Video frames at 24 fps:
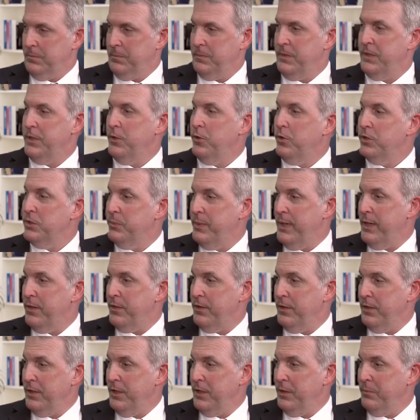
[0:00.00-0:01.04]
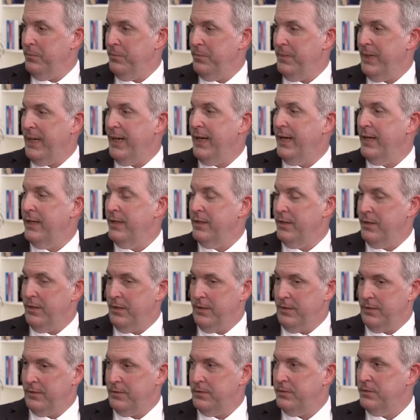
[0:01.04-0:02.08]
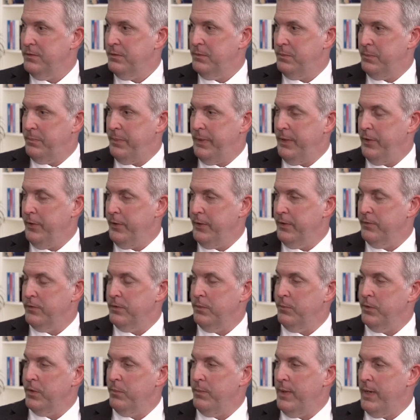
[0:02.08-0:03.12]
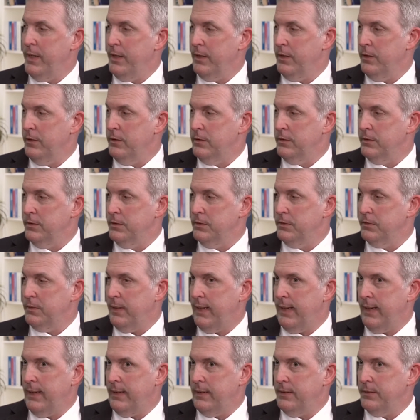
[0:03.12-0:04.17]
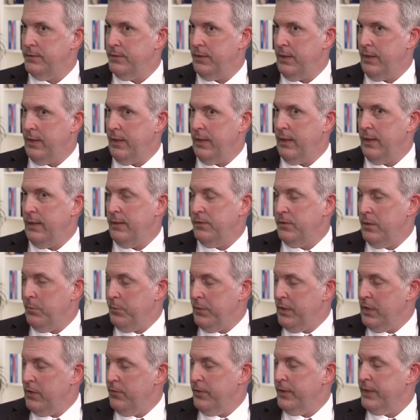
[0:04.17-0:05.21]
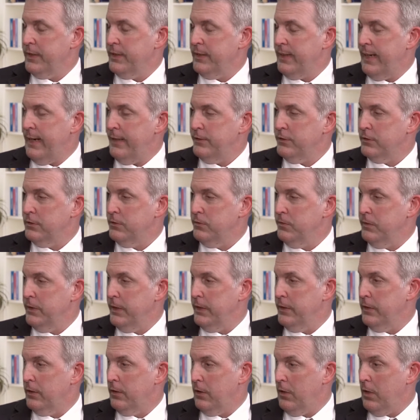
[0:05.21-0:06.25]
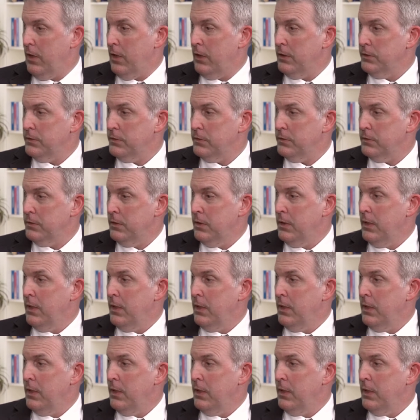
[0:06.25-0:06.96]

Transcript: the old Bethany and this period of symptomatic illness as something of a catastrophe and a loss.